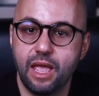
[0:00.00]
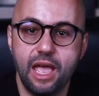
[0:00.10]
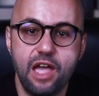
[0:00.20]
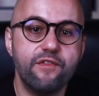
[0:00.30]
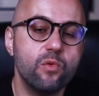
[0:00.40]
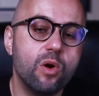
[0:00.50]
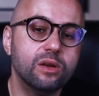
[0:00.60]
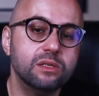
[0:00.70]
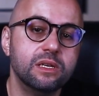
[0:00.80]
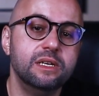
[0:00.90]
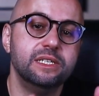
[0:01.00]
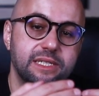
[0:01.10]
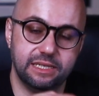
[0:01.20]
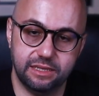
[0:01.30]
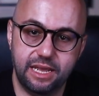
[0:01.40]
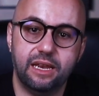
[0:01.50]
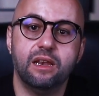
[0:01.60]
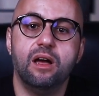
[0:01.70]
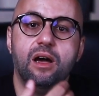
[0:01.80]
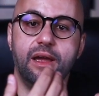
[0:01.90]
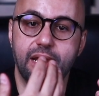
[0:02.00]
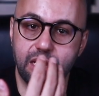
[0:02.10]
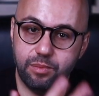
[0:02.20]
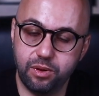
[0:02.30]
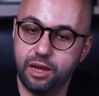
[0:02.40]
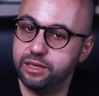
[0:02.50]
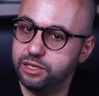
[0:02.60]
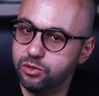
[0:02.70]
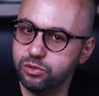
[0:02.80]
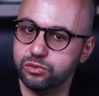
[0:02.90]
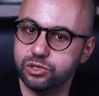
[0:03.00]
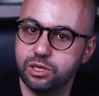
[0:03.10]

Everyone set a deadline and apply the new rules.